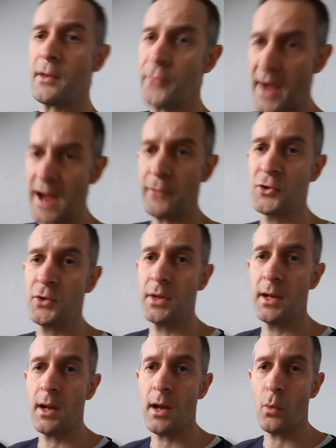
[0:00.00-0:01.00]

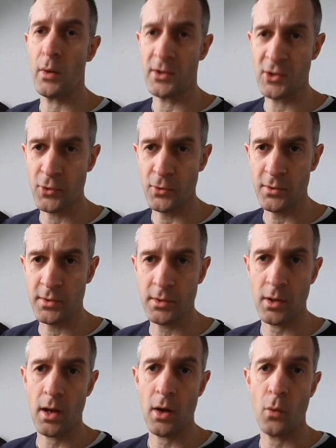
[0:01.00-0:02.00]
5-3
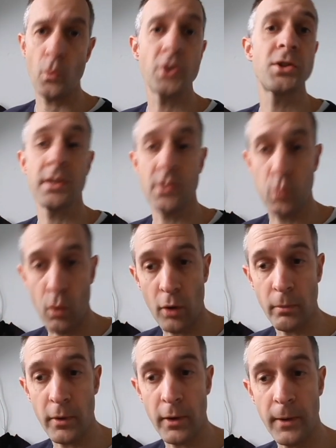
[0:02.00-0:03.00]
wetsuit, which is
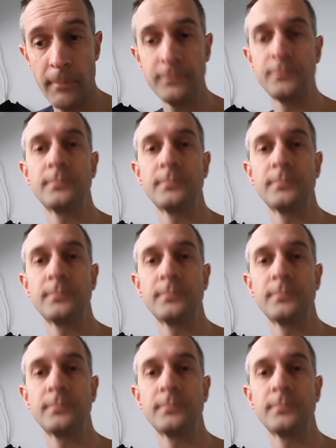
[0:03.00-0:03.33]
warmer.